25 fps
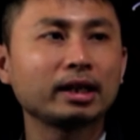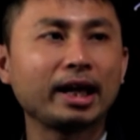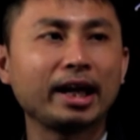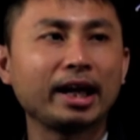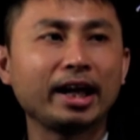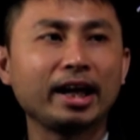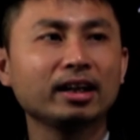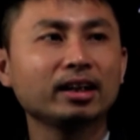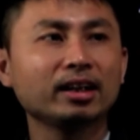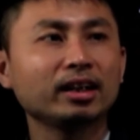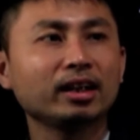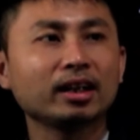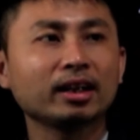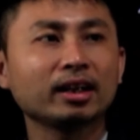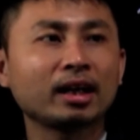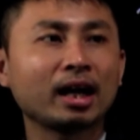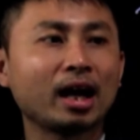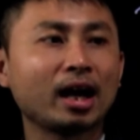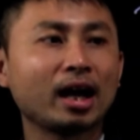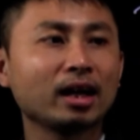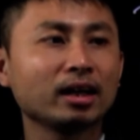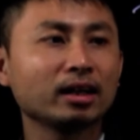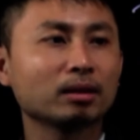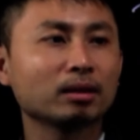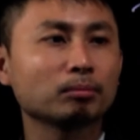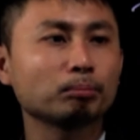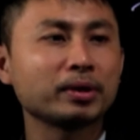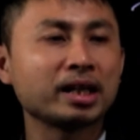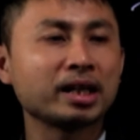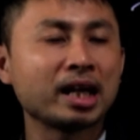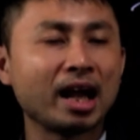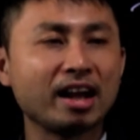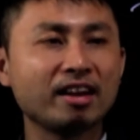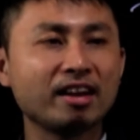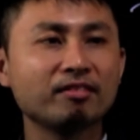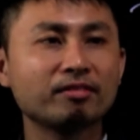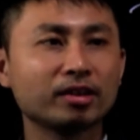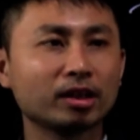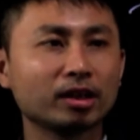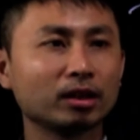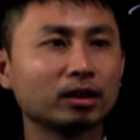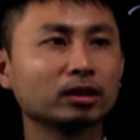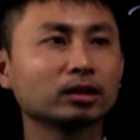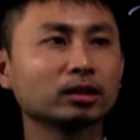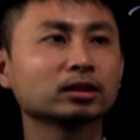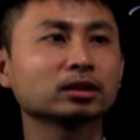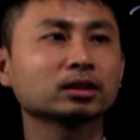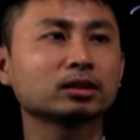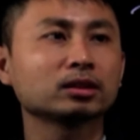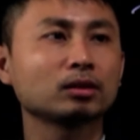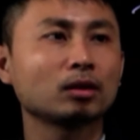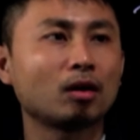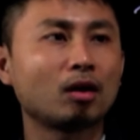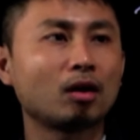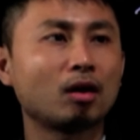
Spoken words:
any kind of behaviors